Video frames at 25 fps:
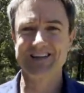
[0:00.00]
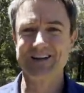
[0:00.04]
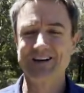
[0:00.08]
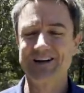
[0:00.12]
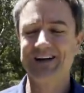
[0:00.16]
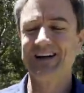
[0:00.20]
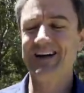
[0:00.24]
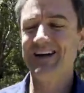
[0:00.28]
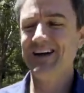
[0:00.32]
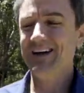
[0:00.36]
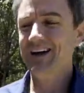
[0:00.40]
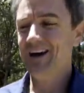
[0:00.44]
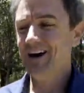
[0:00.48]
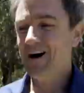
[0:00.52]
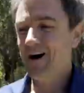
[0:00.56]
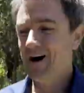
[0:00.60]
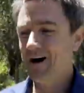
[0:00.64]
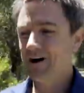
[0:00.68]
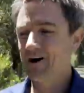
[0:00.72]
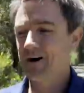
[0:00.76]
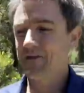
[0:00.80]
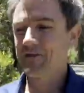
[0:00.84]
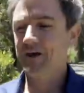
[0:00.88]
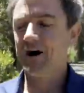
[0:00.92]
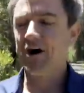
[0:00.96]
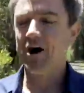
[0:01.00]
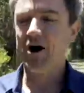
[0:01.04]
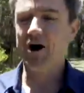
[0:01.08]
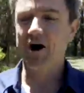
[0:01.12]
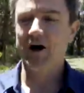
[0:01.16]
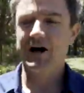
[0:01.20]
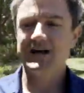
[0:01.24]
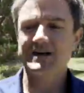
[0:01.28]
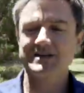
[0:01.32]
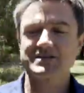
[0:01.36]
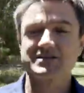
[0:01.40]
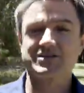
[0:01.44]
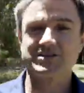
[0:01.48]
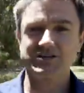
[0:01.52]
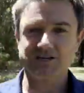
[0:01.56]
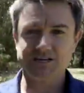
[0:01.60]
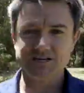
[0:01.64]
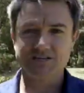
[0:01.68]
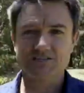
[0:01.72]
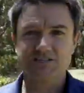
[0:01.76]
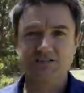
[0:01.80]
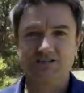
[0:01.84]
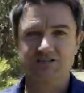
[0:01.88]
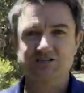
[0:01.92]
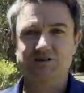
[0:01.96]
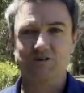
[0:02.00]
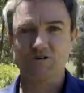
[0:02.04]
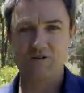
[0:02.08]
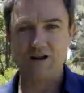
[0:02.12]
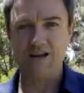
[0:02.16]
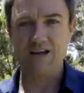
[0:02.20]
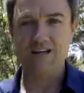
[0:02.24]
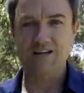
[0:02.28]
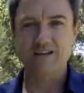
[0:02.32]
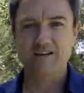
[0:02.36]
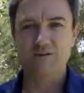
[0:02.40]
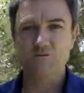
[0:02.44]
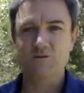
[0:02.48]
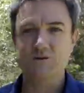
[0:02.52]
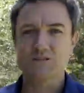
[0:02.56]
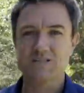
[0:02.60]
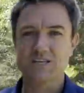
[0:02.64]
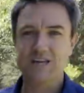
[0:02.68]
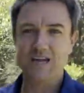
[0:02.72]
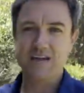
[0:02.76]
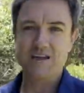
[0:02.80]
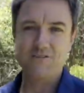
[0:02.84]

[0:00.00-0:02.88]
and I got the highest thesis grade that was